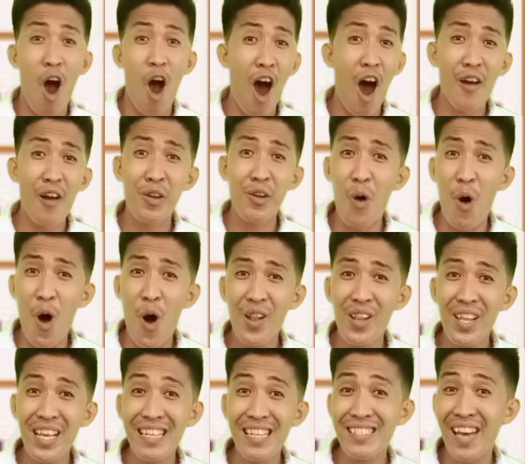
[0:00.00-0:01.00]
Are you
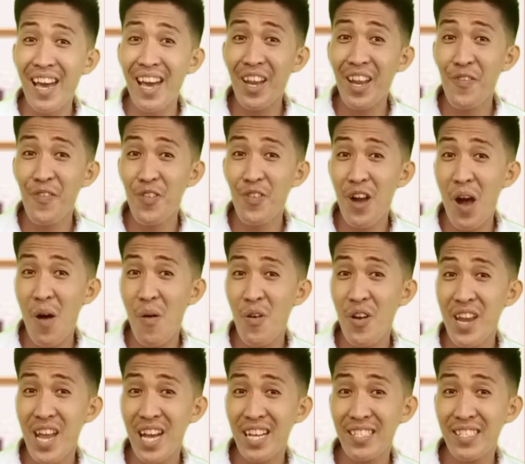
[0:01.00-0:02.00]
all excited for
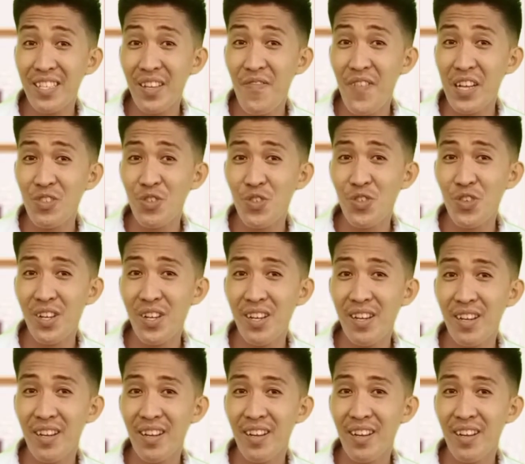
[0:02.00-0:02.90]
our next adventure?